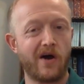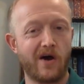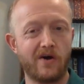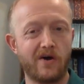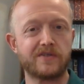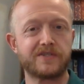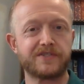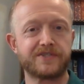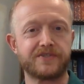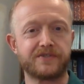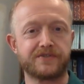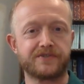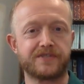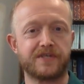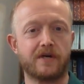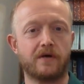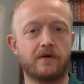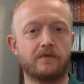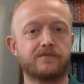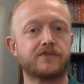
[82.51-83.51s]
ask
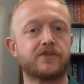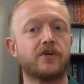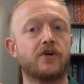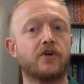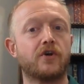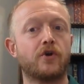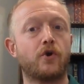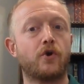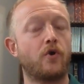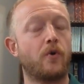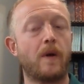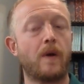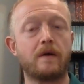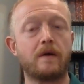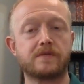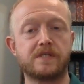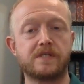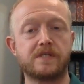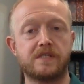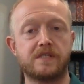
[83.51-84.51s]
yourselves, who
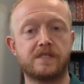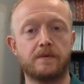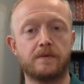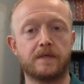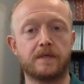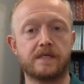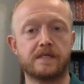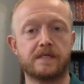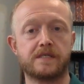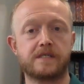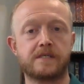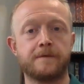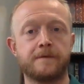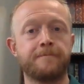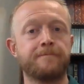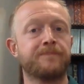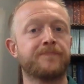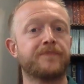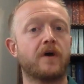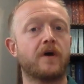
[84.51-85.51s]
else is doing
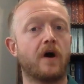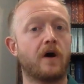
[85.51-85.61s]
this?